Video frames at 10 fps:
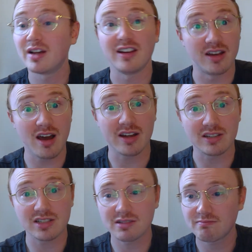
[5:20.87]

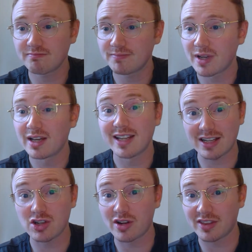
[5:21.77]
Nice.
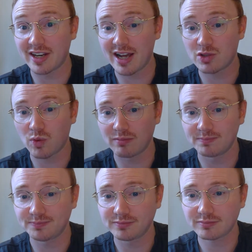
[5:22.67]
Let's look at the next one.
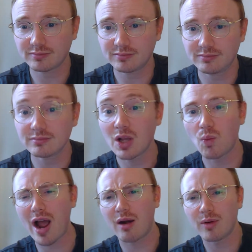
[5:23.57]

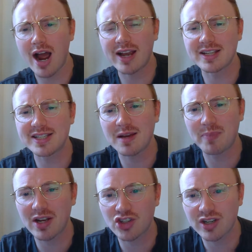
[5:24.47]
Wow, I can see a
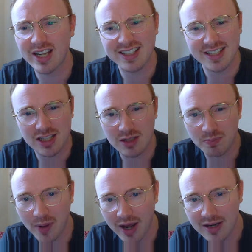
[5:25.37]
picture. It's in
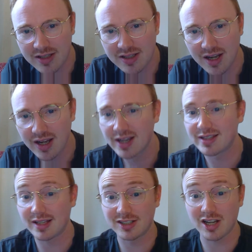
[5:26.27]
space.
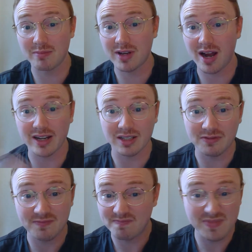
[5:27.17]
There's some kind of
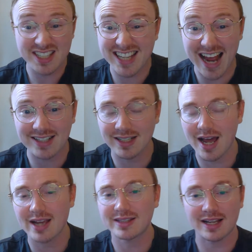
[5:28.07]

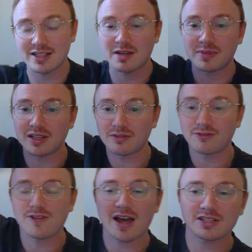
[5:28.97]
satellite, that's something that
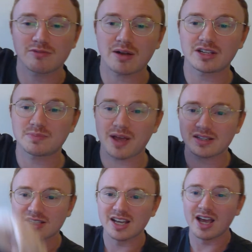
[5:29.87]
flies around in
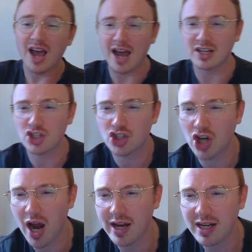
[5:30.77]
space, and a
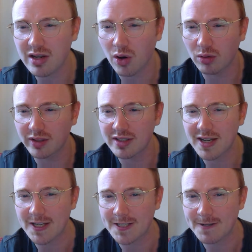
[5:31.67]
shiny golden
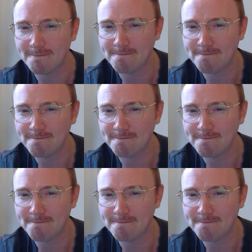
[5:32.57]
disc.